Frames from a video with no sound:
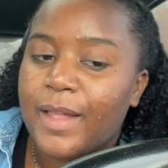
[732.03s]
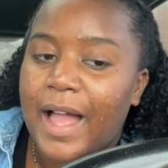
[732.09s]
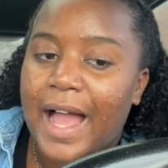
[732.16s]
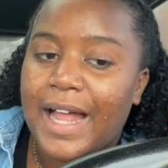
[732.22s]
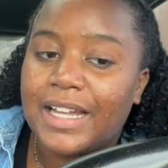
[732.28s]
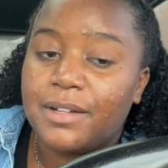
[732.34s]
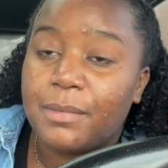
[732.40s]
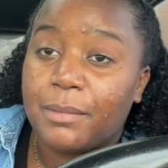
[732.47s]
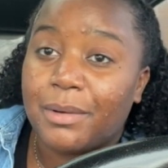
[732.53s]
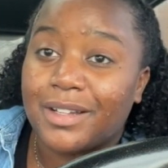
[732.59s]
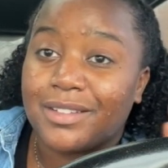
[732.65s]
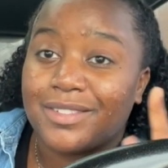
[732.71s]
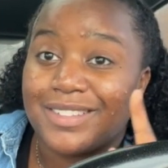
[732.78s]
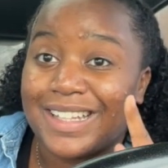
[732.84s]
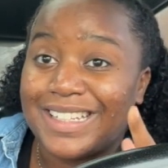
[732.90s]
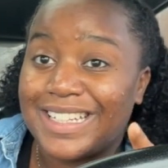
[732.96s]
need my brakes
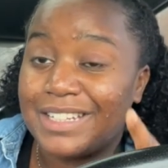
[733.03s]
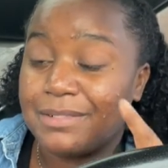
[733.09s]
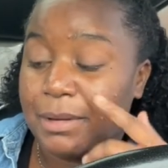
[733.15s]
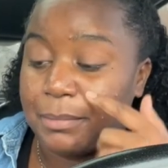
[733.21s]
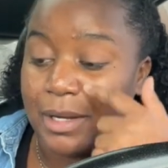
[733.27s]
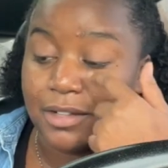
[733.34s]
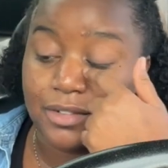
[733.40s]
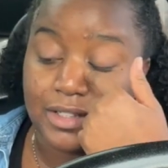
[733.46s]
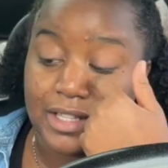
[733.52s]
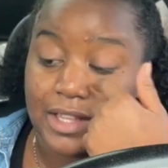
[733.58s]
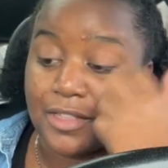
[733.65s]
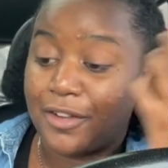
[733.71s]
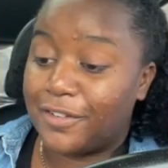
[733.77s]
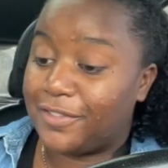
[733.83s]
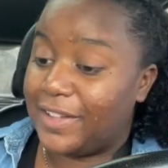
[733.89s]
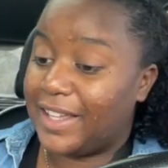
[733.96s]
fixed. I need my brakes fixed.
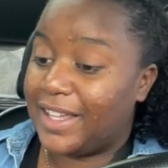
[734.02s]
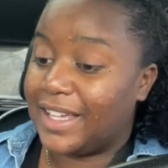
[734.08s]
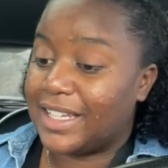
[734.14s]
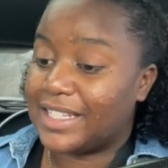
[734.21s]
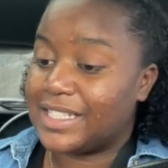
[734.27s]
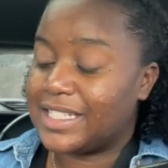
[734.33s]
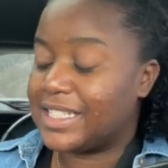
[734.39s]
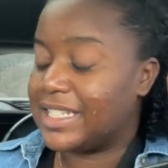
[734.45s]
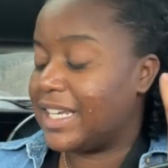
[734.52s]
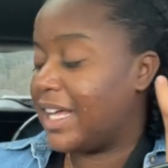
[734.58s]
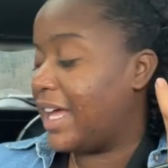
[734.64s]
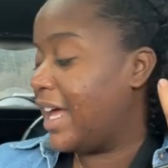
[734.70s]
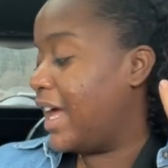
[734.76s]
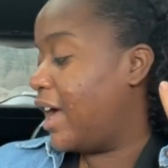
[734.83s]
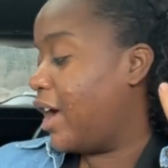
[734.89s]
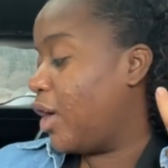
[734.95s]
They're fixed
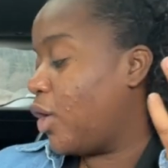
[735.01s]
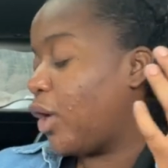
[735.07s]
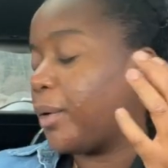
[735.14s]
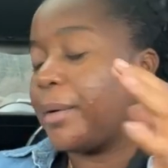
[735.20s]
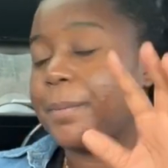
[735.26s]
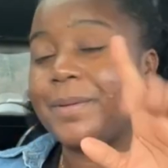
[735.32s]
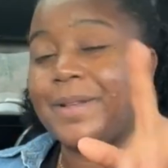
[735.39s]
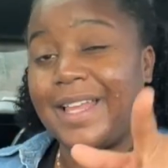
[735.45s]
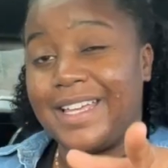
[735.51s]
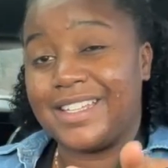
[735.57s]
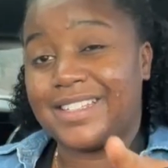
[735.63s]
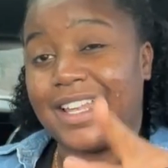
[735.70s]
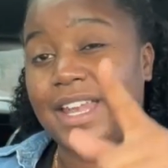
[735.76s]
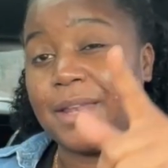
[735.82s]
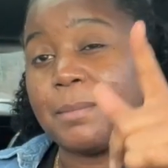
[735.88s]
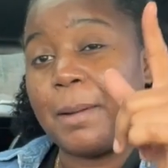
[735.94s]
or replaced. I
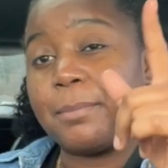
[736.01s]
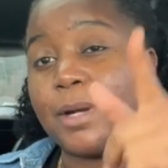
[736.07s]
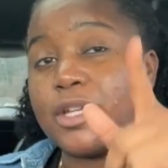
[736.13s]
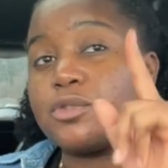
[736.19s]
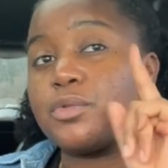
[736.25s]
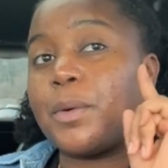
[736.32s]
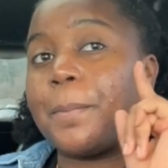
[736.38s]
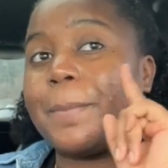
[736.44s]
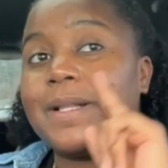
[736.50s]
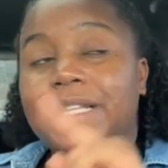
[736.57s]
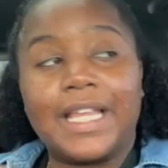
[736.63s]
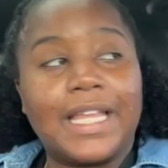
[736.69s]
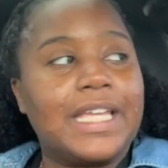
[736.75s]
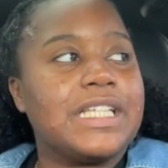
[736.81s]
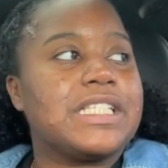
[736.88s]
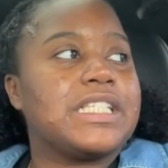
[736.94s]
need my brakes
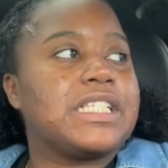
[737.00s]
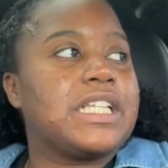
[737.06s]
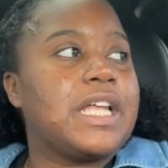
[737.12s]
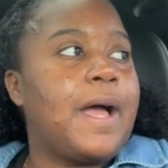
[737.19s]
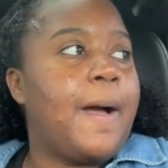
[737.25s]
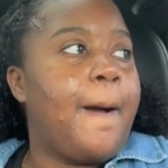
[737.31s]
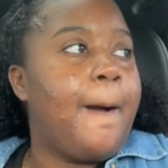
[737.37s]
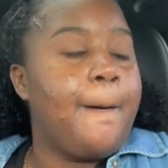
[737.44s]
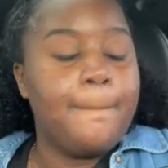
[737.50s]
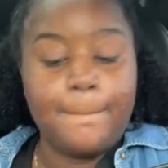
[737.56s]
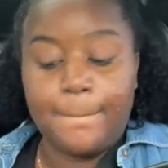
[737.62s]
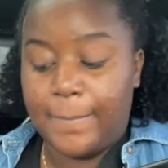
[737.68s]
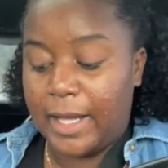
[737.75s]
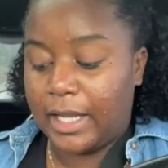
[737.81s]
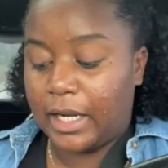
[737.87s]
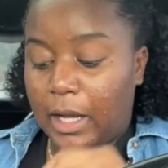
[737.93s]
replaced.
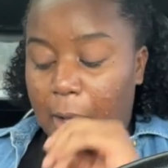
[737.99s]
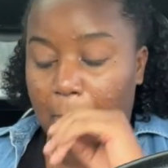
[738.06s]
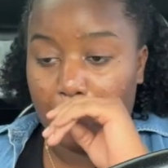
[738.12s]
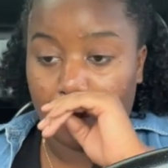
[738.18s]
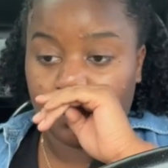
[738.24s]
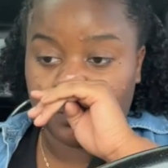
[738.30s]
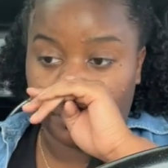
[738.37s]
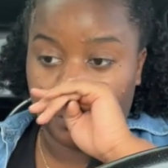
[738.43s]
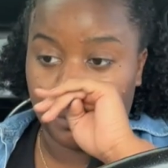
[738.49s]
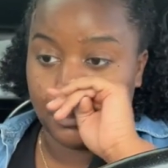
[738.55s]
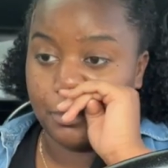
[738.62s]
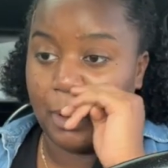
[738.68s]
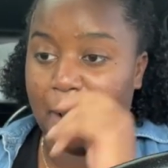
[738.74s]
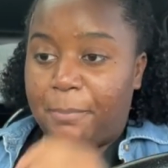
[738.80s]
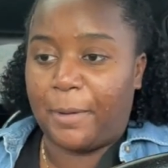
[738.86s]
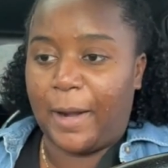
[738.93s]
But
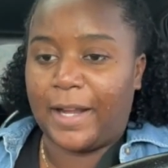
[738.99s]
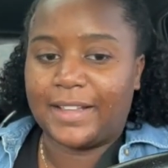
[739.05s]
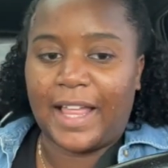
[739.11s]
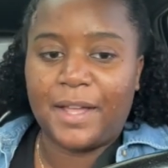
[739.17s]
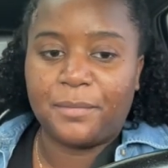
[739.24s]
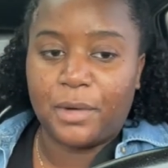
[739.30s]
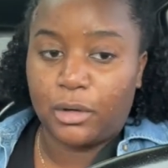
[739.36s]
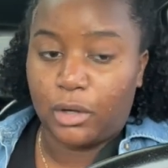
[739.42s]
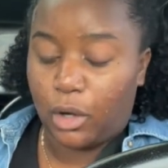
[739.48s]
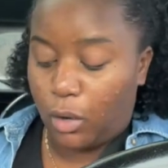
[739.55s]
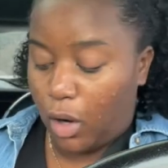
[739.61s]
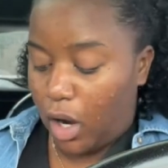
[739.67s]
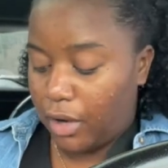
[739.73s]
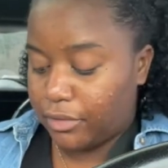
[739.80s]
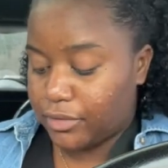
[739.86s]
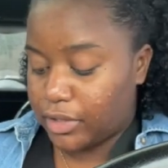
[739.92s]
my brake light won't go
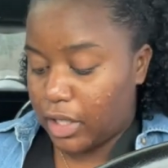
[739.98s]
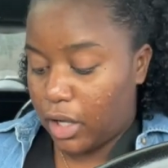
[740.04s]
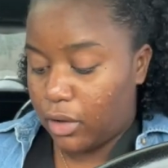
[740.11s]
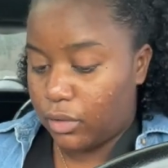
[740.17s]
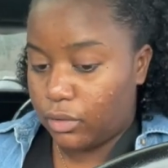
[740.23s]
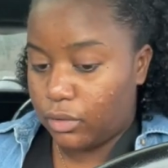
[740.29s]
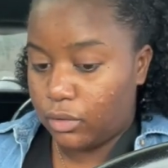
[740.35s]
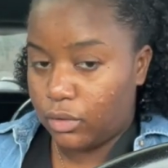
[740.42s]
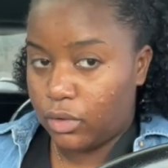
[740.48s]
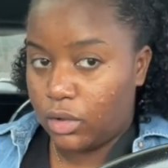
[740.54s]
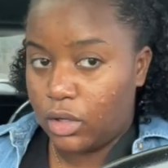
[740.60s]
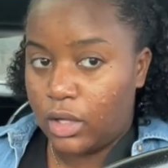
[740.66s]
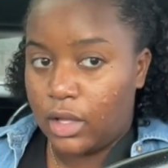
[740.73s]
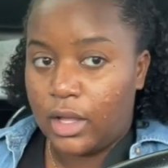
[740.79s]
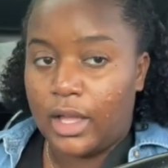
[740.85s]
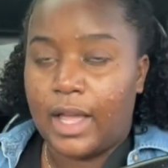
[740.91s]
off. So
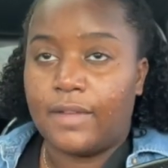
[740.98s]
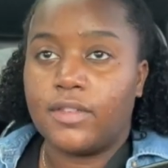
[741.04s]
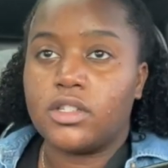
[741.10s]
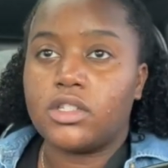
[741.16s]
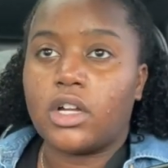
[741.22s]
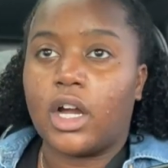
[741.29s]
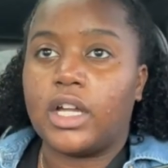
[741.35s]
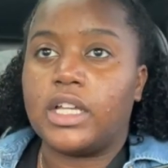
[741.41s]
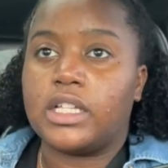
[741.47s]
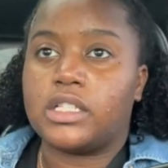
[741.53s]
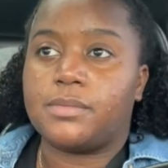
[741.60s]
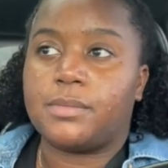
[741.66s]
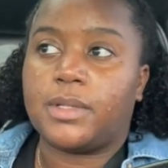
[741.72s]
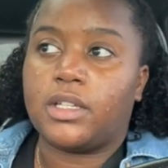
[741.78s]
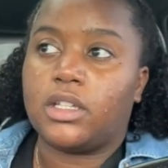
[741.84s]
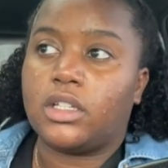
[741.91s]
if this car hits
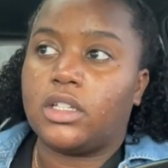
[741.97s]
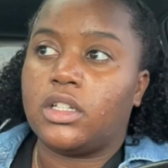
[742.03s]
me,